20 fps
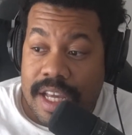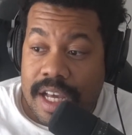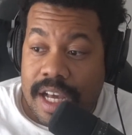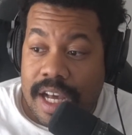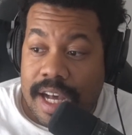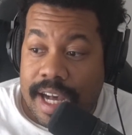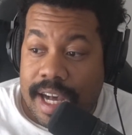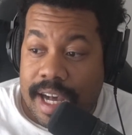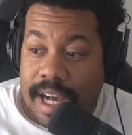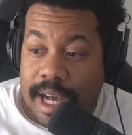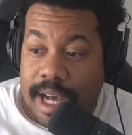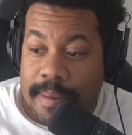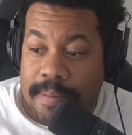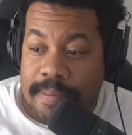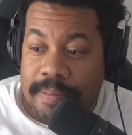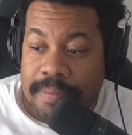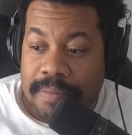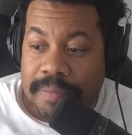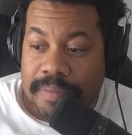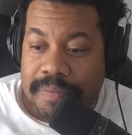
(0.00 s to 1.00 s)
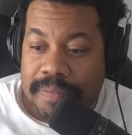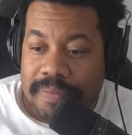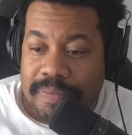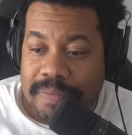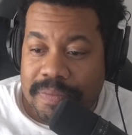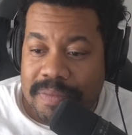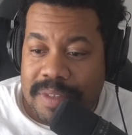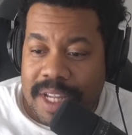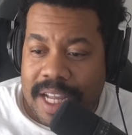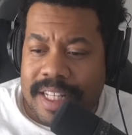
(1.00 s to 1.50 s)

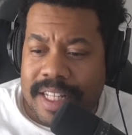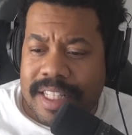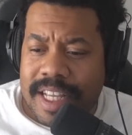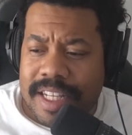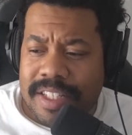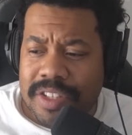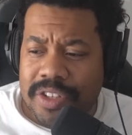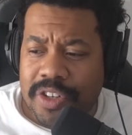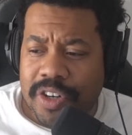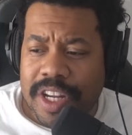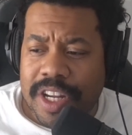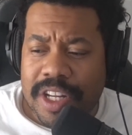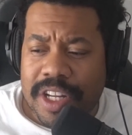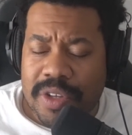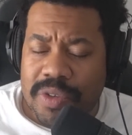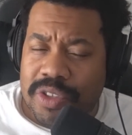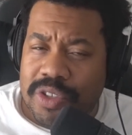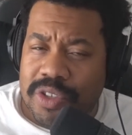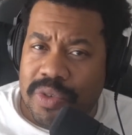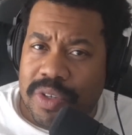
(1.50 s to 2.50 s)
It takes a little getting used